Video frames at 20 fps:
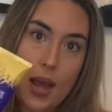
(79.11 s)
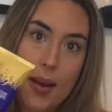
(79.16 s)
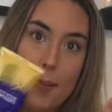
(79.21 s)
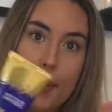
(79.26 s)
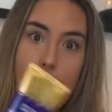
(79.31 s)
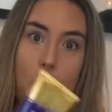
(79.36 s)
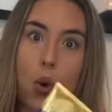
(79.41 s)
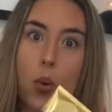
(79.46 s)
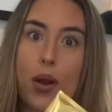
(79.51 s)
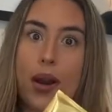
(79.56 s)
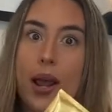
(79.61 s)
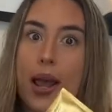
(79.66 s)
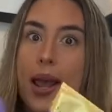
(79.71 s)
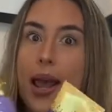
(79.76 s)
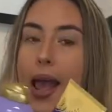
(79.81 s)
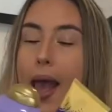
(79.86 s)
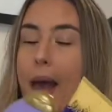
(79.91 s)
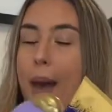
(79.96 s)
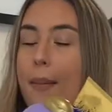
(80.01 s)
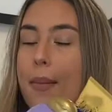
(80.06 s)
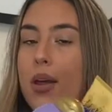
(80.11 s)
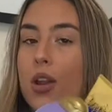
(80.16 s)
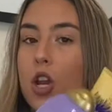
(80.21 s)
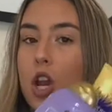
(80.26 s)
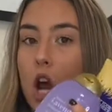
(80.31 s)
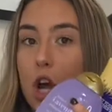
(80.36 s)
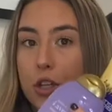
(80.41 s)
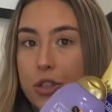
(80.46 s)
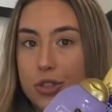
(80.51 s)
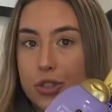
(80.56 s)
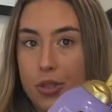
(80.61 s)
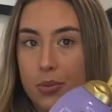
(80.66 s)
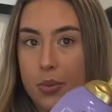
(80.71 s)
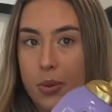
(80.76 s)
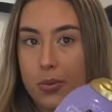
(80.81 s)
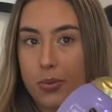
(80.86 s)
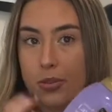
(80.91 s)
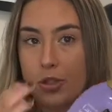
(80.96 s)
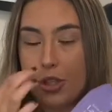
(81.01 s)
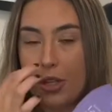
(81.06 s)
but when I am not using
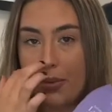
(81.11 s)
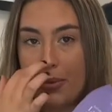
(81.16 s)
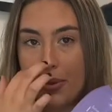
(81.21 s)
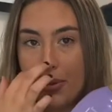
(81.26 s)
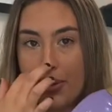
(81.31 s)
purple shampoo,